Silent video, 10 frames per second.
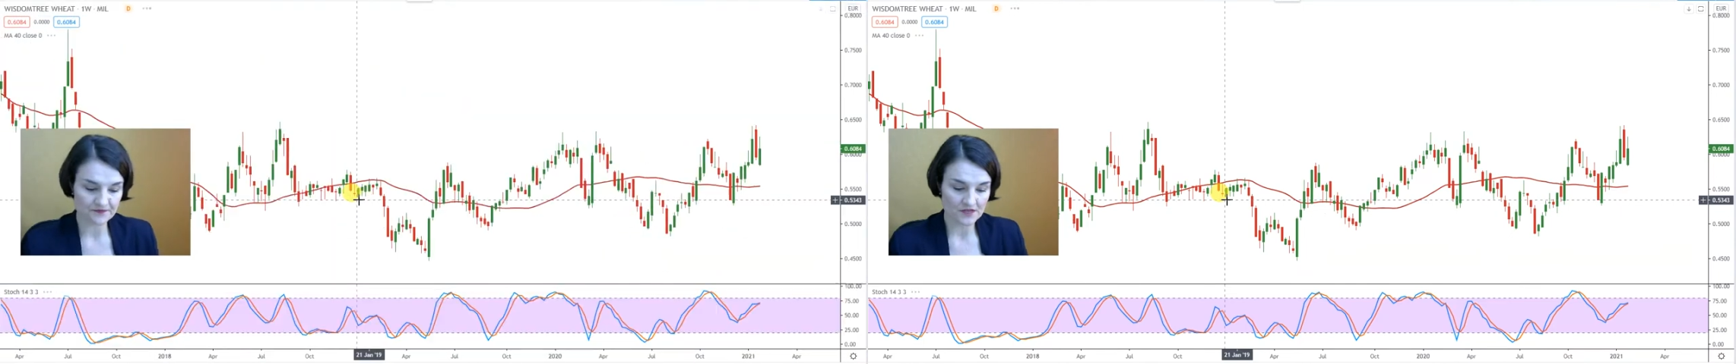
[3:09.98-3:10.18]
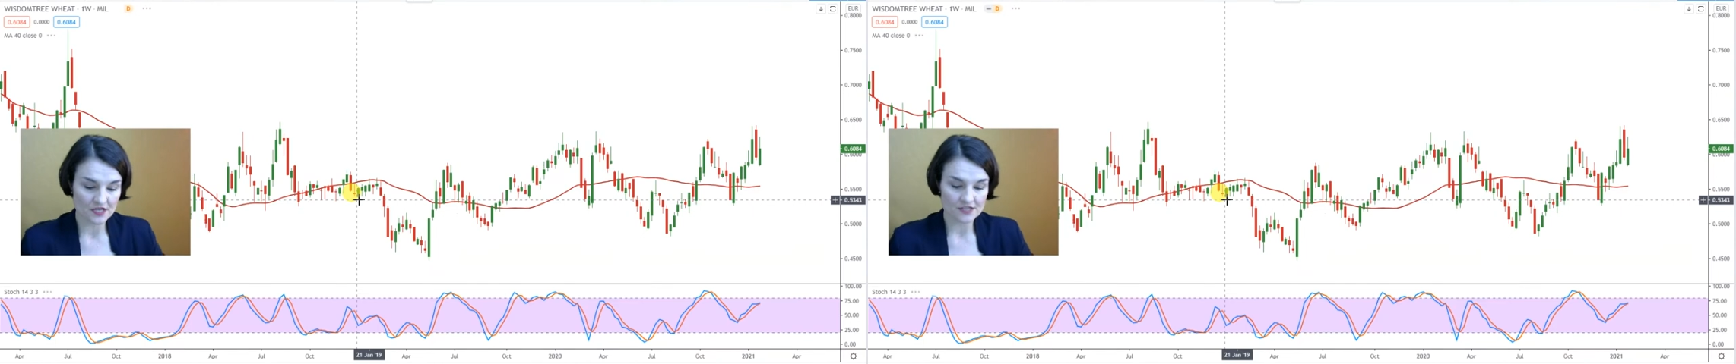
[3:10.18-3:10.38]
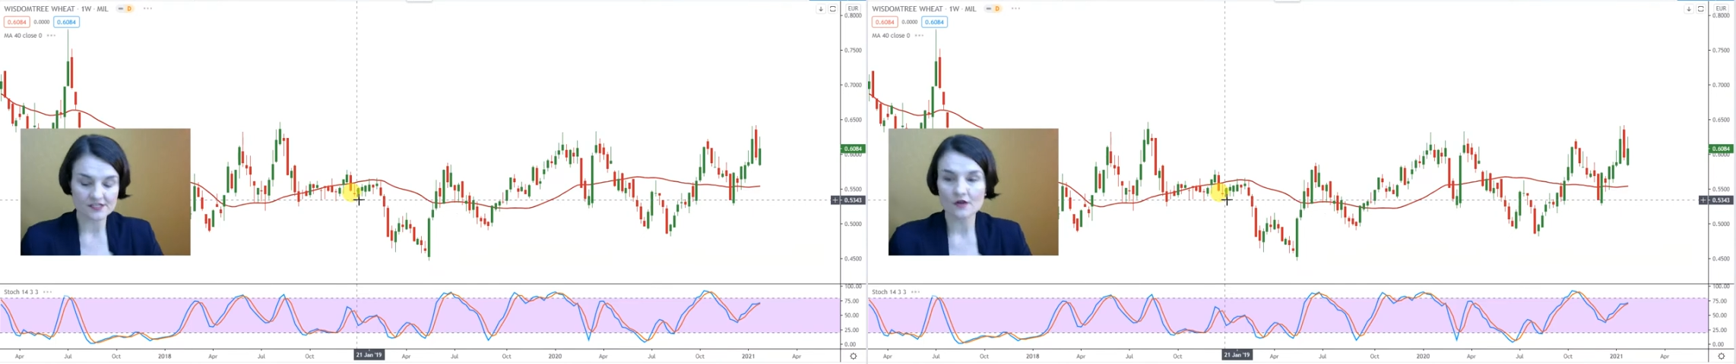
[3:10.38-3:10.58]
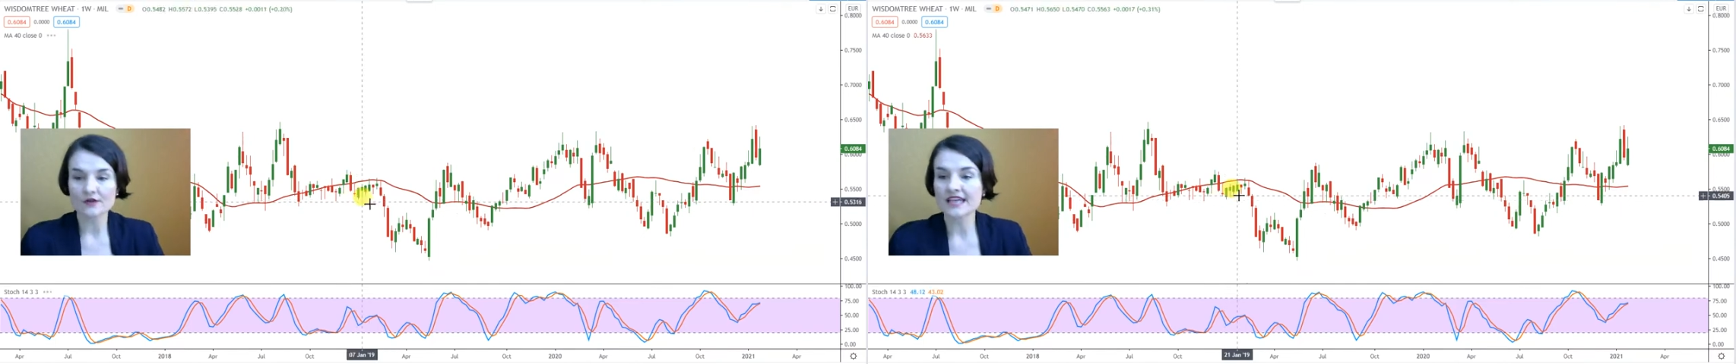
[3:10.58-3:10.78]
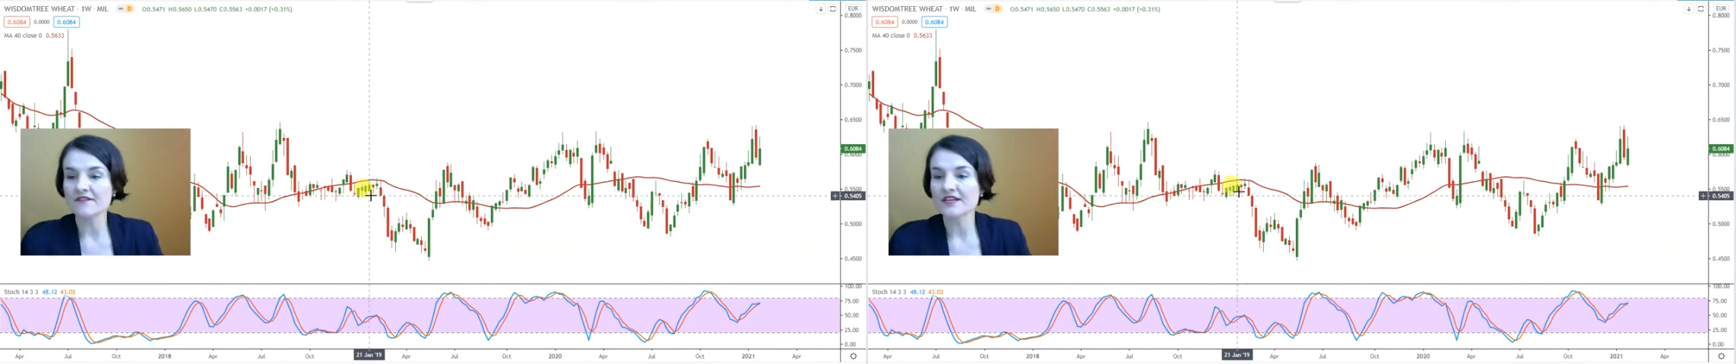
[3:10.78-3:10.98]
So
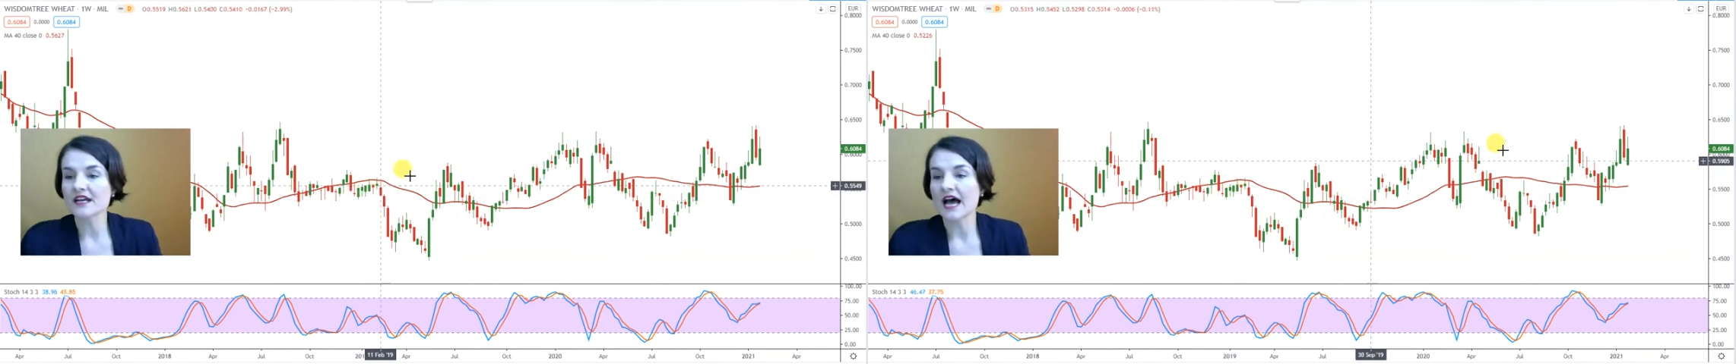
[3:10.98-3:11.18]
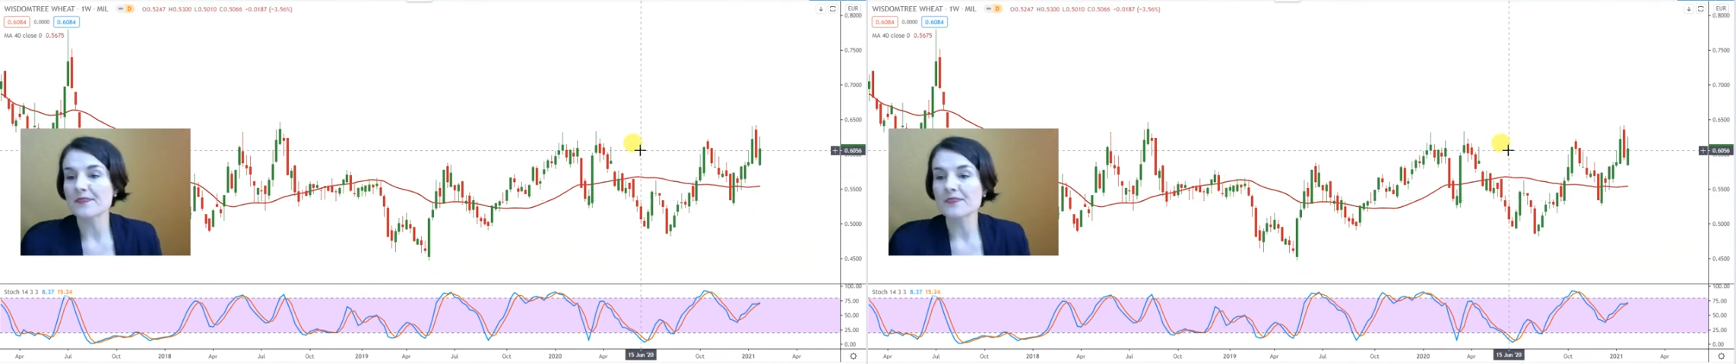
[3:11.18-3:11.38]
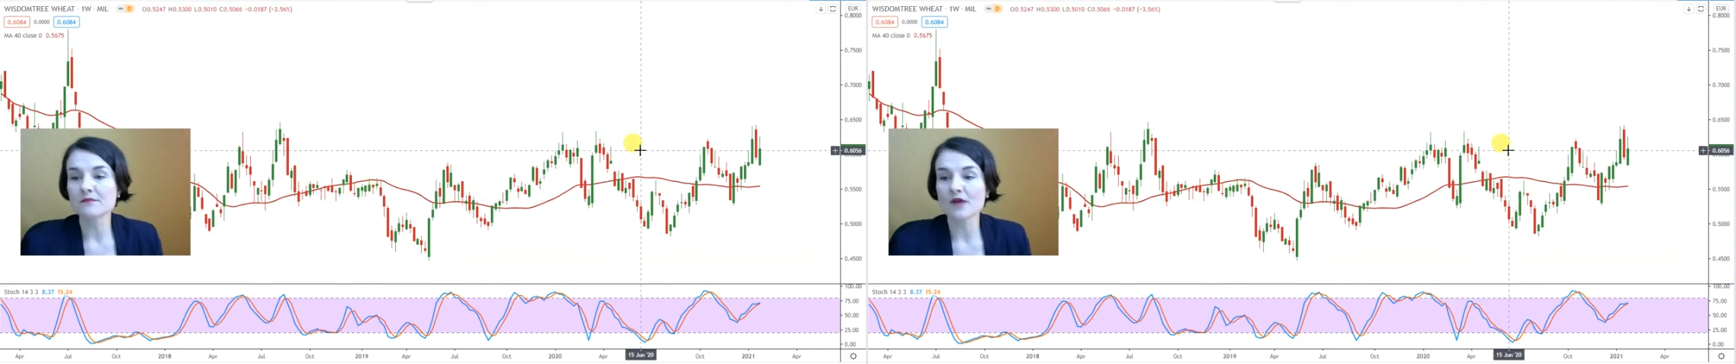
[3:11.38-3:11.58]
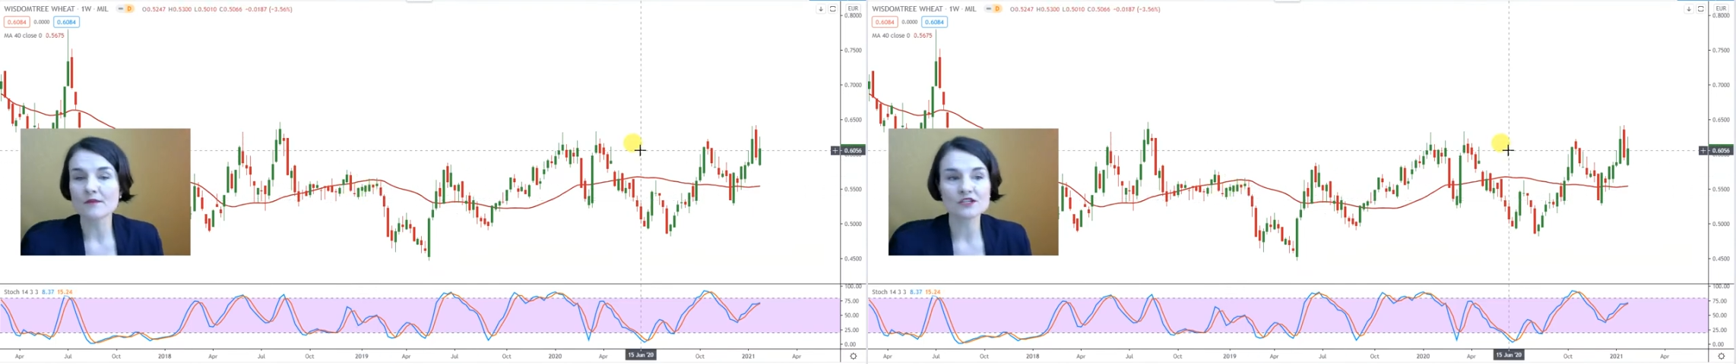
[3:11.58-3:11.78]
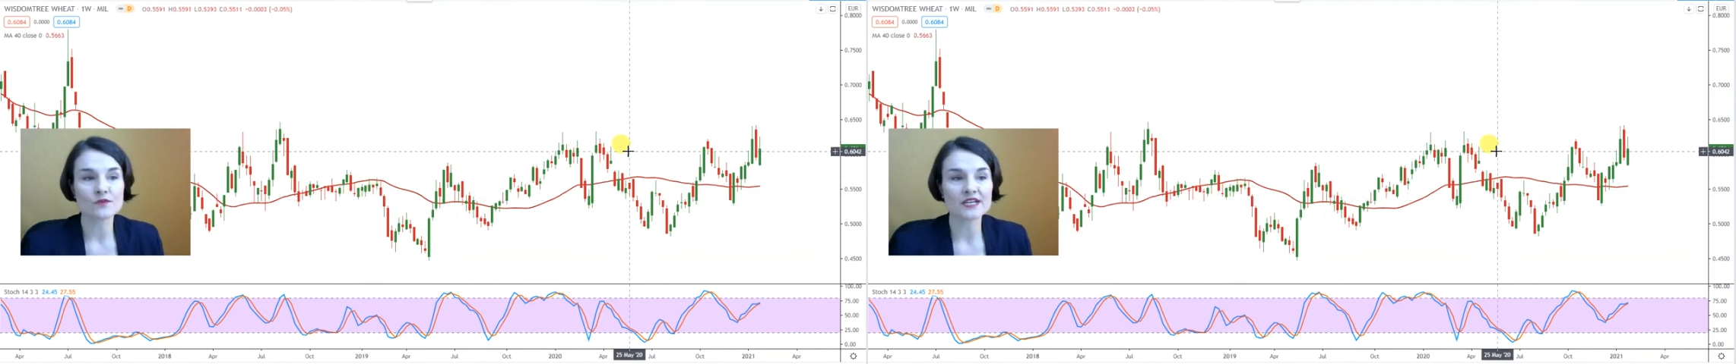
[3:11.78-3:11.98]
Kevin, at the
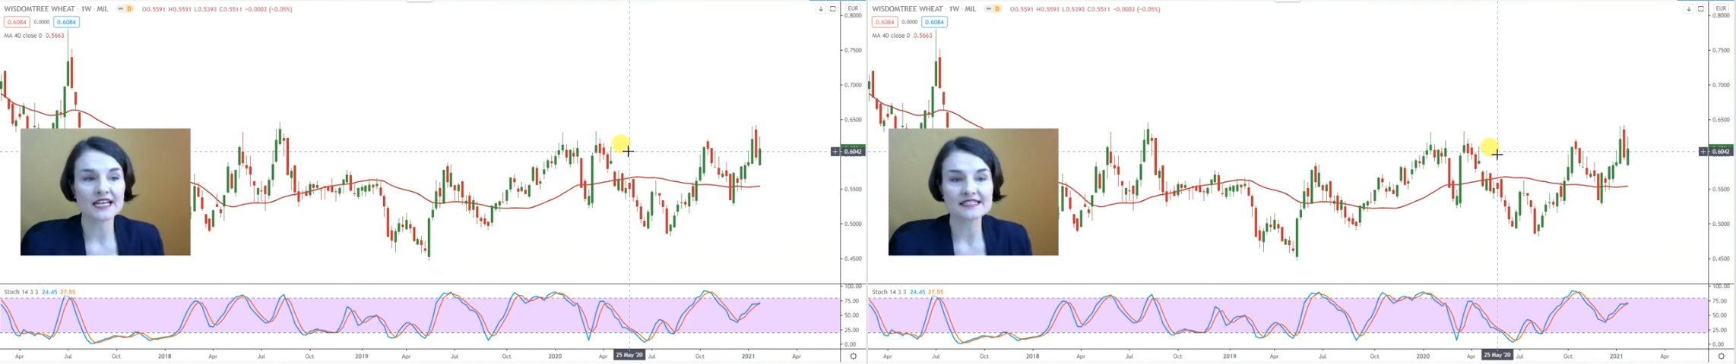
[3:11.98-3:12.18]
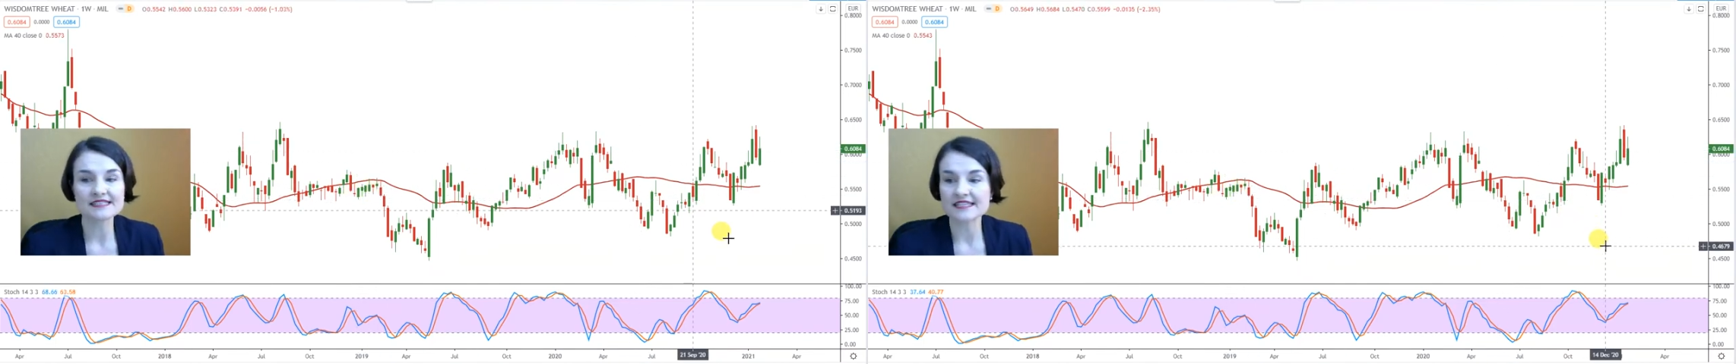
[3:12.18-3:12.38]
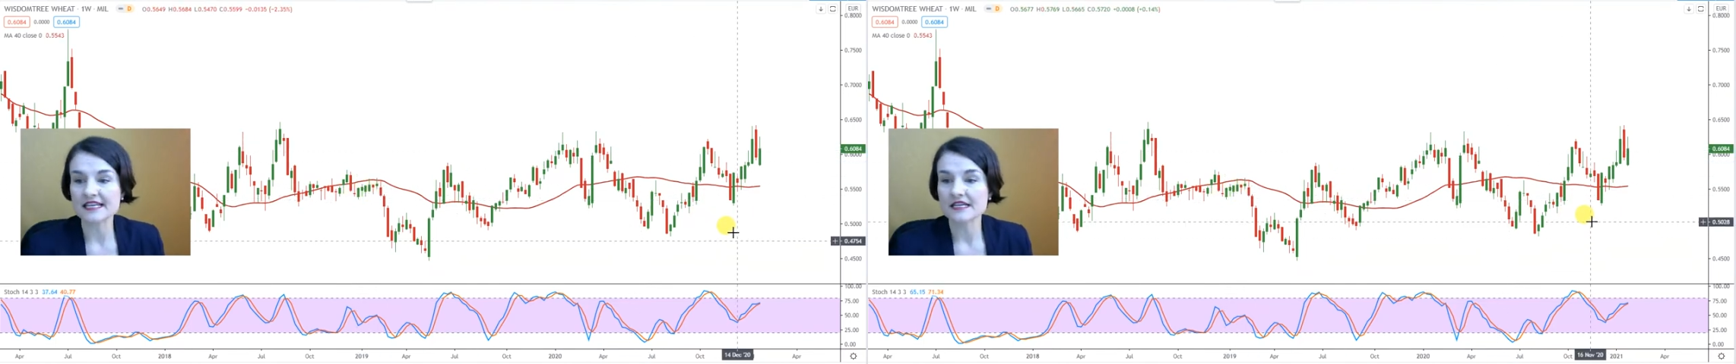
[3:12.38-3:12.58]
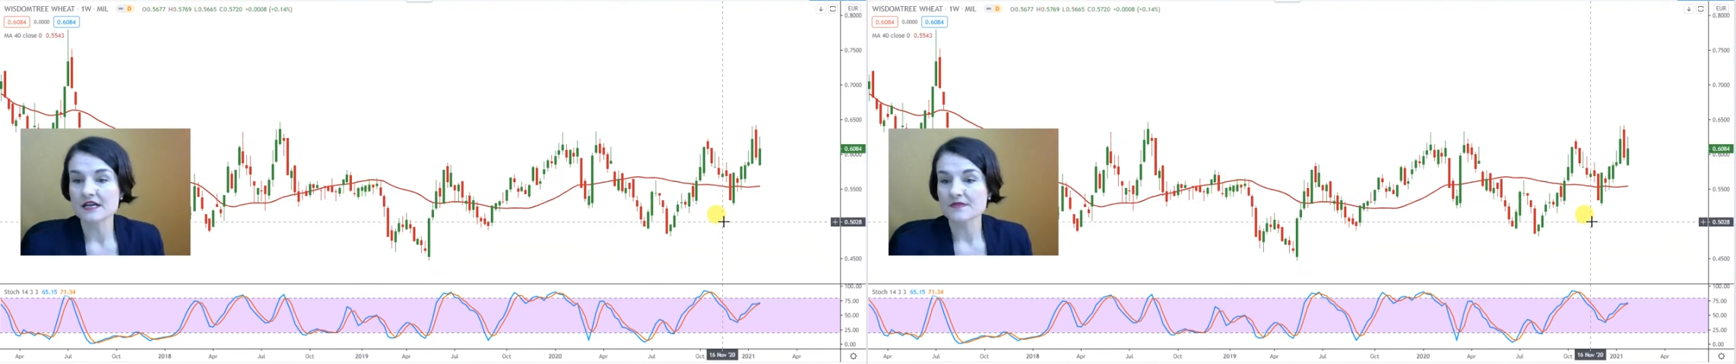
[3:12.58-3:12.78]
moment we can see